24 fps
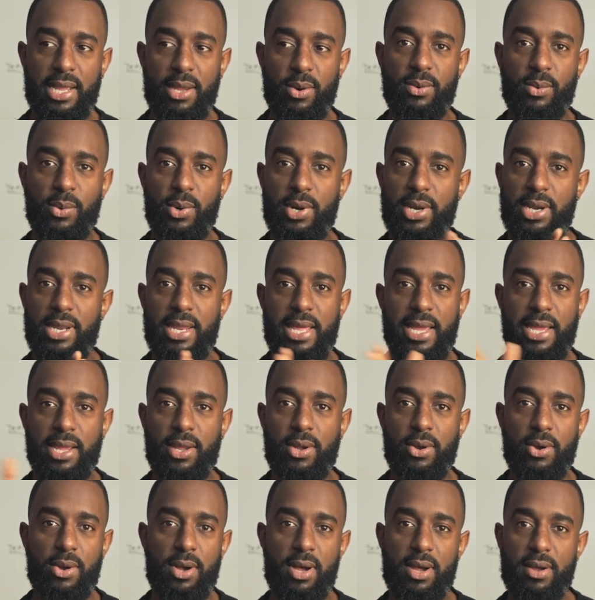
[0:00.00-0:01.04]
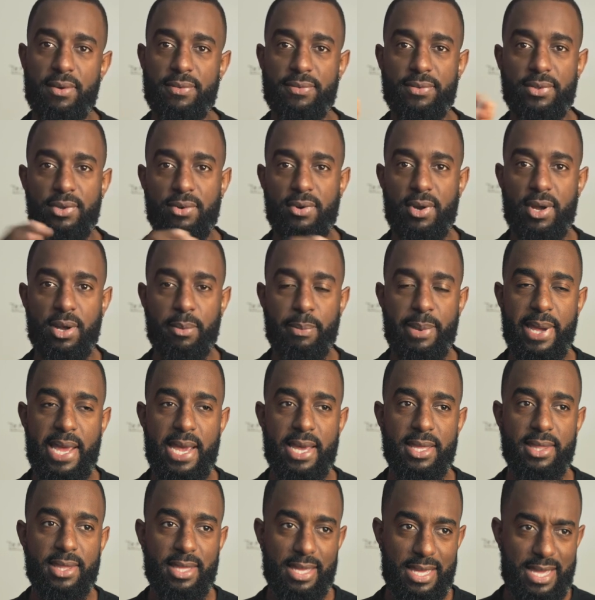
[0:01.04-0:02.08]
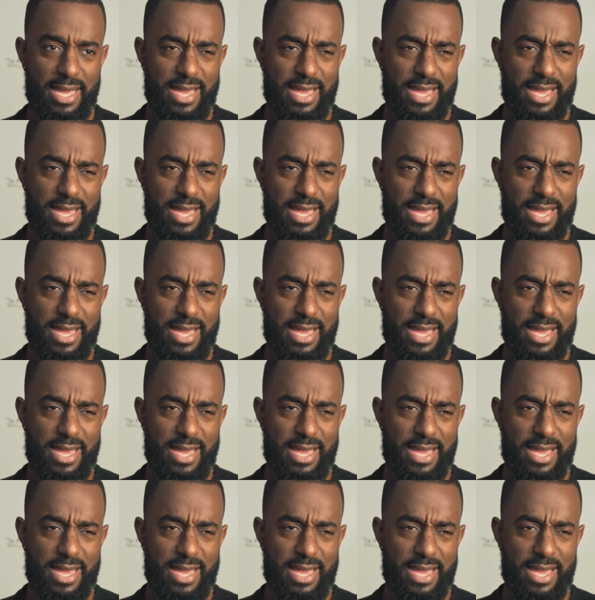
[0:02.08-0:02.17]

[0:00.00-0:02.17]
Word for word: where did I go off the wrong path?